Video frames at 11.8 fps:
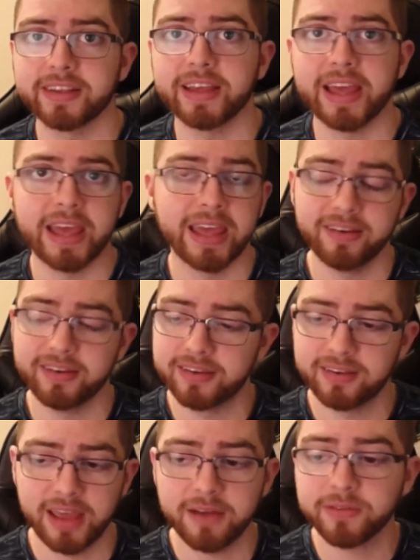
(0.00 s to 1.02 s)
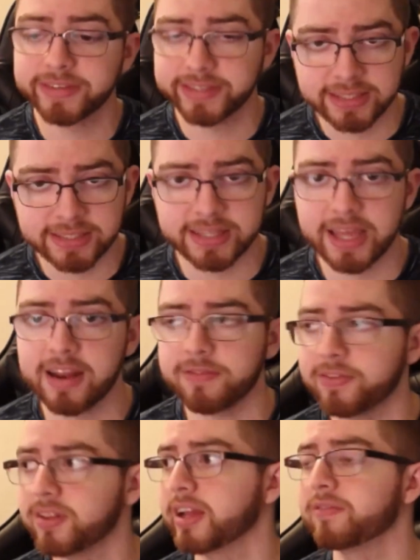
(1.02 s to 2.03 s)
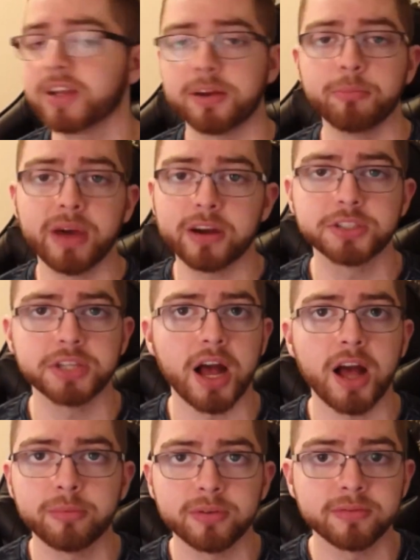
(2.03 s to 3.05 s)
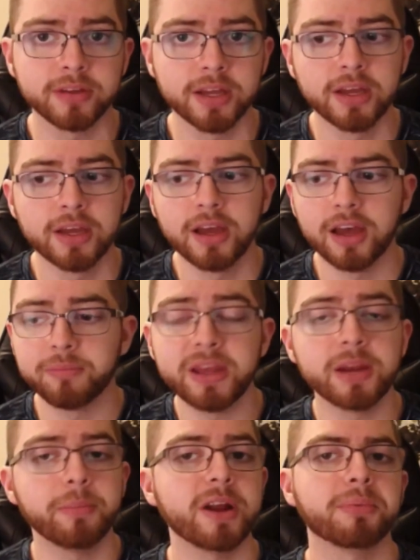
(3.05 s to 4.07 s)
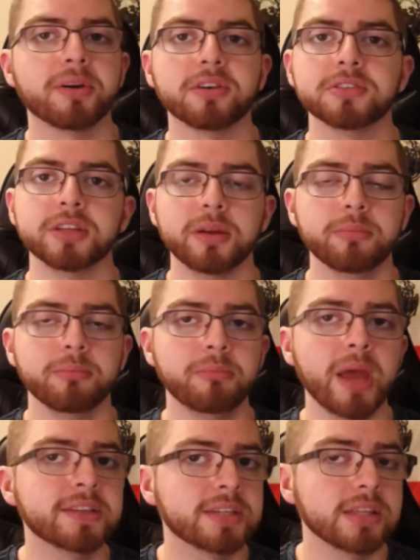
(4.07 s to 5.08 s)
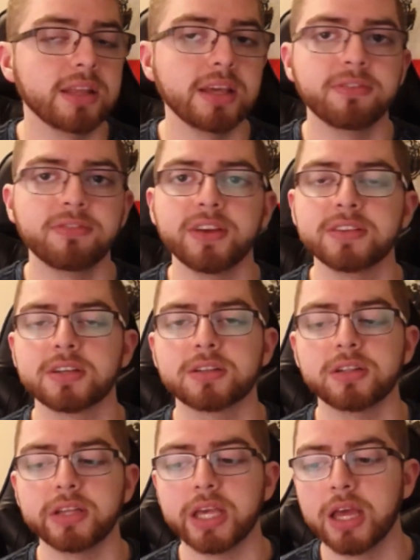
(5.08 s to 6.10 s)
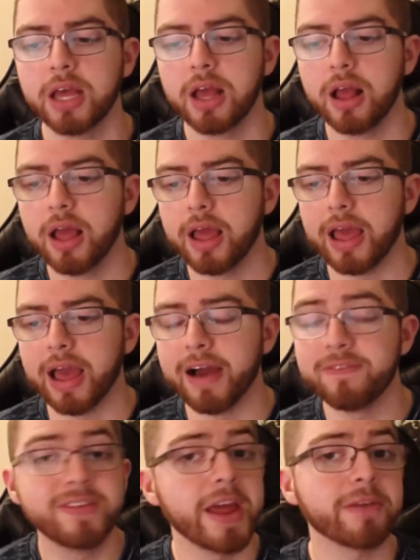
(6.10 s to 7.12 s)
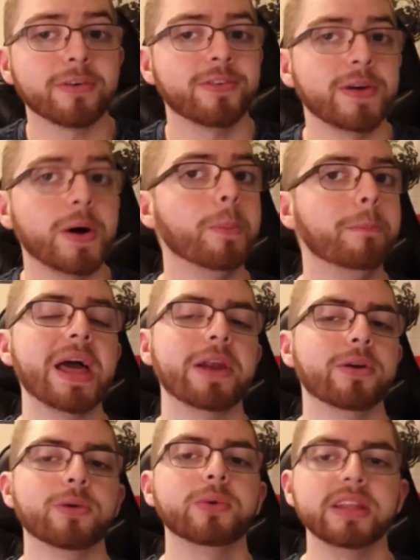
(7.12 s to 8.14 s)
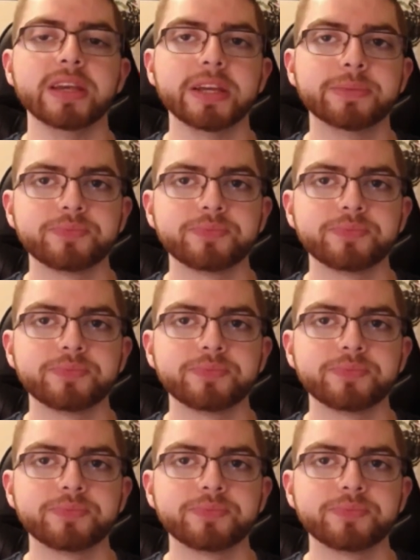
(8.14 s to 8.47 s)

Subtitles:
And ever since then, I feel like I've done a better job of being a better person, mentally, physically. I've never felt better, really.